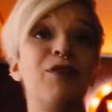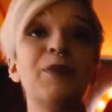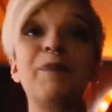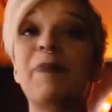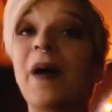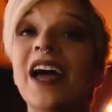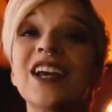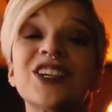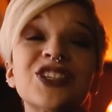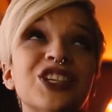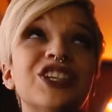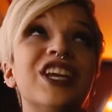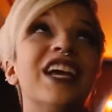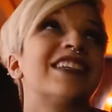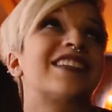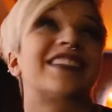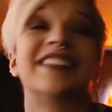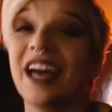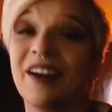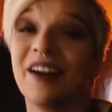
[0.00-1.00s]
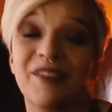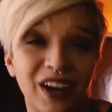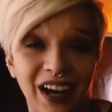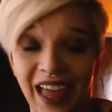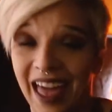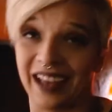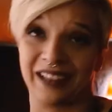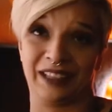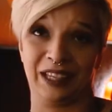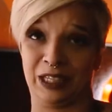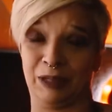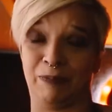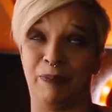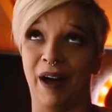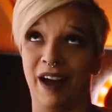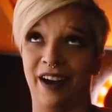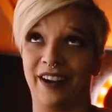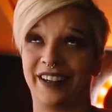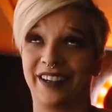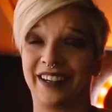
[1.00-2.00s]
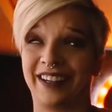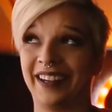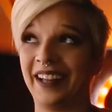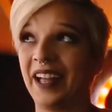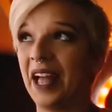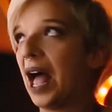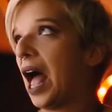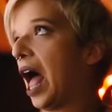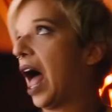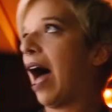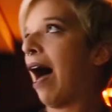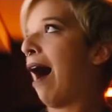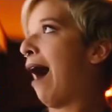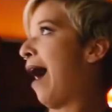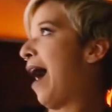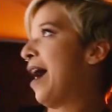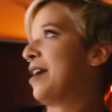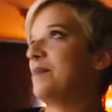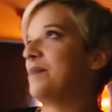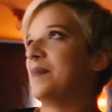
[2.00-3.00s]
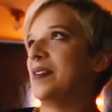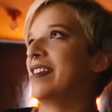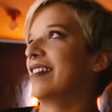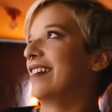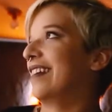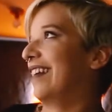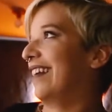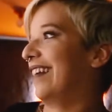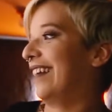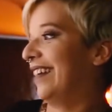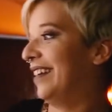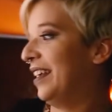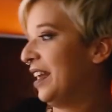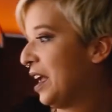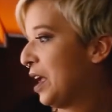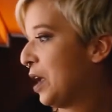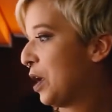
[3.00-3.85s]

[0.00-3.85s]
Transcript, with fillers: our passion has never lacked a spark. I mean,